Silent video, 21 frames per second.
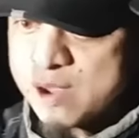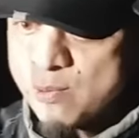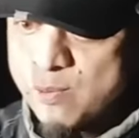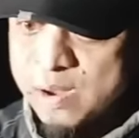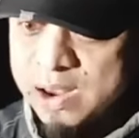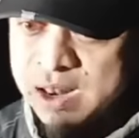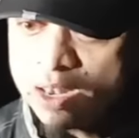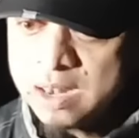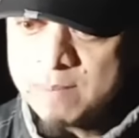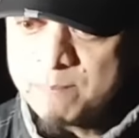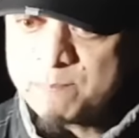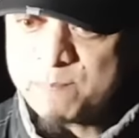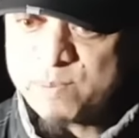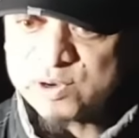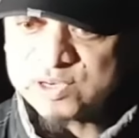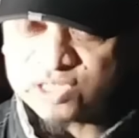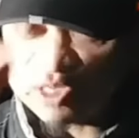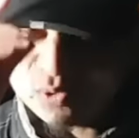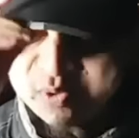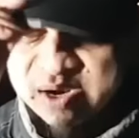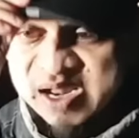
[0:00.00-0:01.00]
will
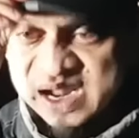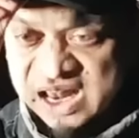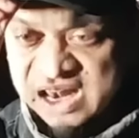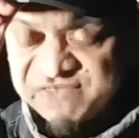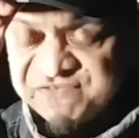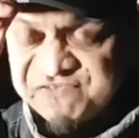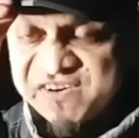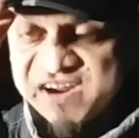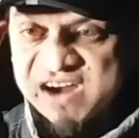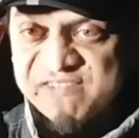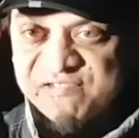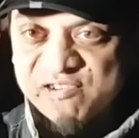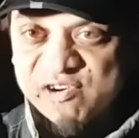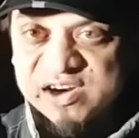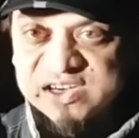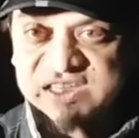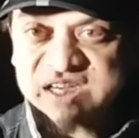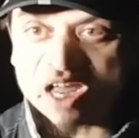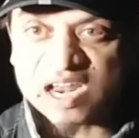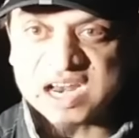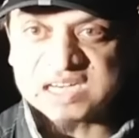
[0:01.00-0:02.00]
put you in hellfire
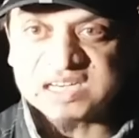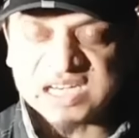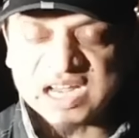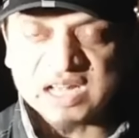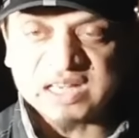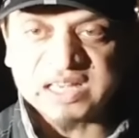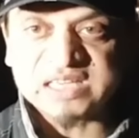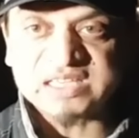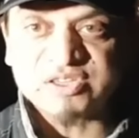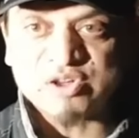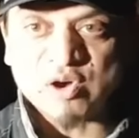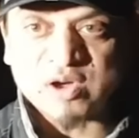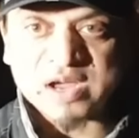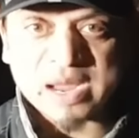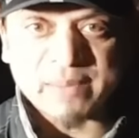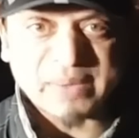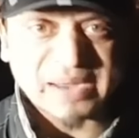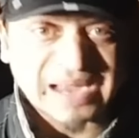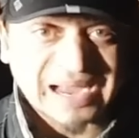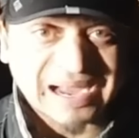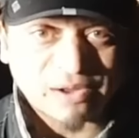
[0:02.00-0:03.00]
for eternity, and there's no
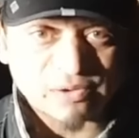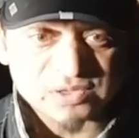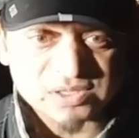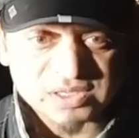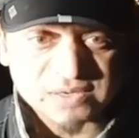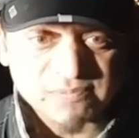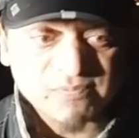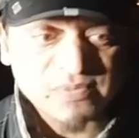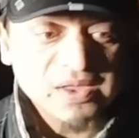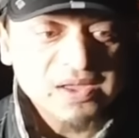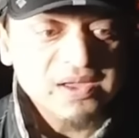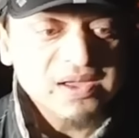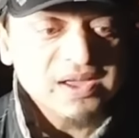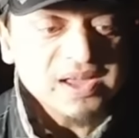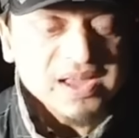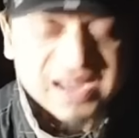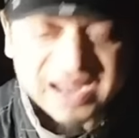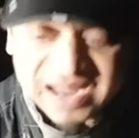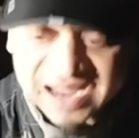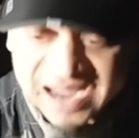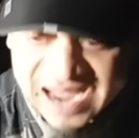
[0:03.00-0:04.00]
coming out.
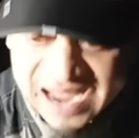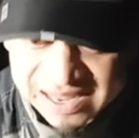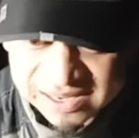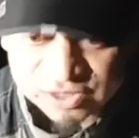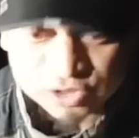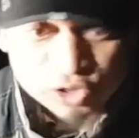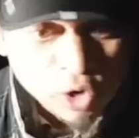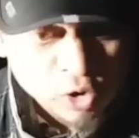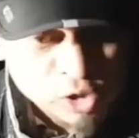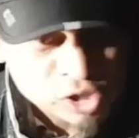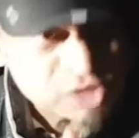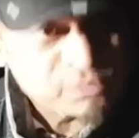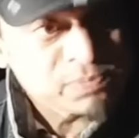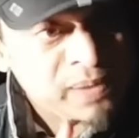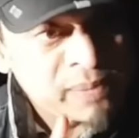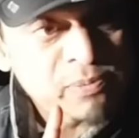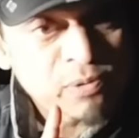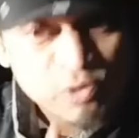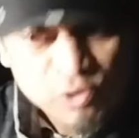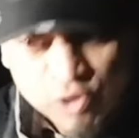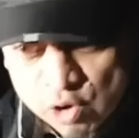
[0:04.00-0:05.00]
Those
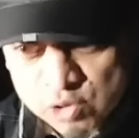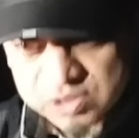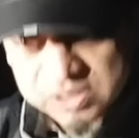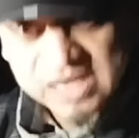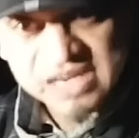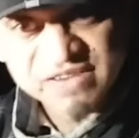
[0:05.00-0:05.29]
people who go to